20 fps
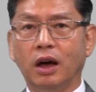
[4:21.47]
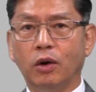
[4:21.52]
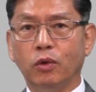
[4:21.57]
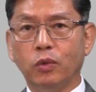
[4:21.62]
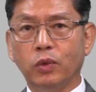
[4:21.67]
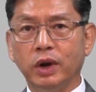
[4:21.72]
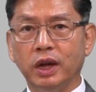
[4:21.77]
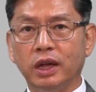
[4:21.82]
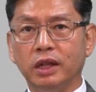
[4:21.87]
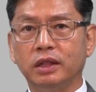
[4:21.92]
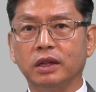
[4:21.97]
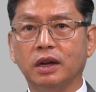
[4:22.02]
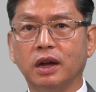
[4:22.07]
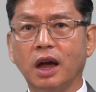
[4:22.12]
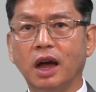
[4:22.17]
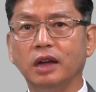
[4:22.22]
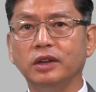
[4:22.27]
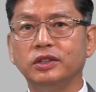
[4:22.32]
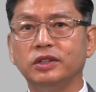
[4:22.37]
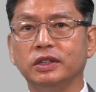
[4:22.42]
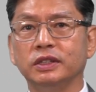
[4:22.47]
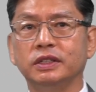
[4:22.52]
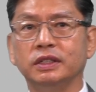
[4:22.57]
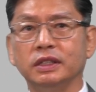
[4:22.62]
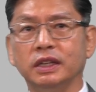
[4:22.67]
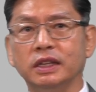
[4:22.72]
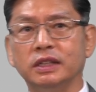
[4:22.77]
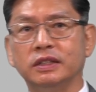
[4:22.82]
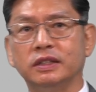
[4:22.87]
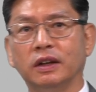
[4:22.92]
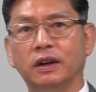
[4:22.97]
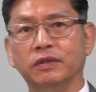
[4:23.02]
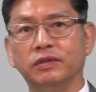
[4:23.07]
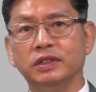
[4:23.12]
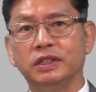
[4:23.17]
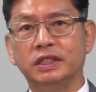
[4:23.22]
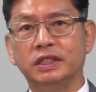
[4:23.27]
with consciousness of